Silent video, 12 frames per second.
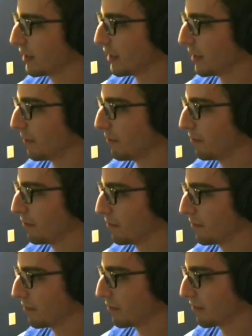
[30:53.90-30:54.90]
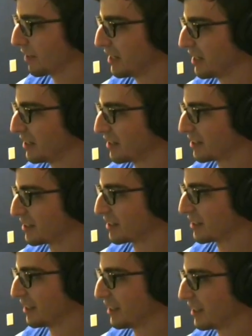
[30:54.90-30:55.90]
Yeah, right here,
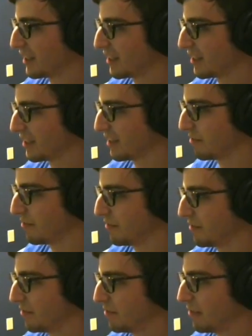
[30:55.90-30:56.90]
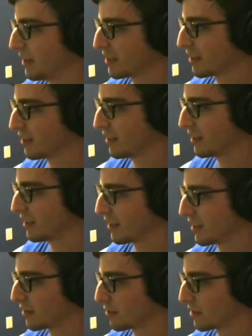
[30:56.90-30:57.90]
just like basically
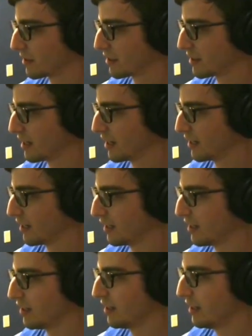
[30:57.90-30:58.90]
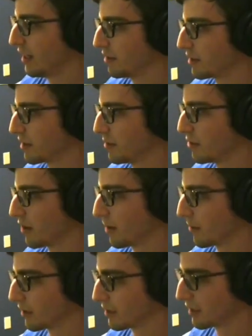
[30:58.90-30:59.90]
like switching to Sandy. I'm just gonna be
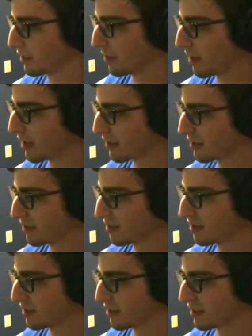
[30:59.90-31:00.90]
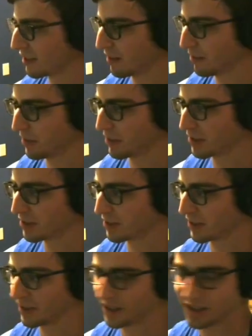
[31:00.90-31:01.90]
dropping a ton of boxes just to make
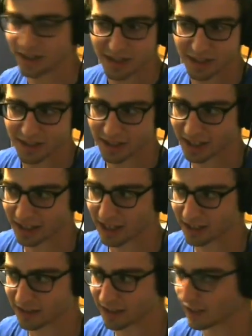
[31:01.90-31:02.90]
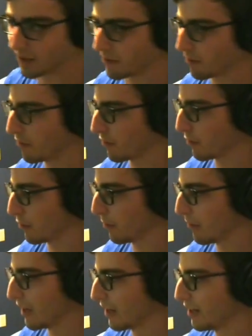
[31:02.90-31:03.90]
sure that I can actually hit
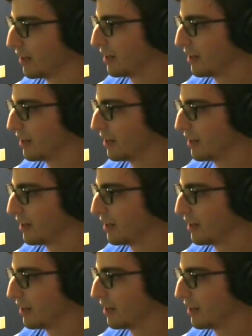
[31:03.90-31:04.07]
Robopat.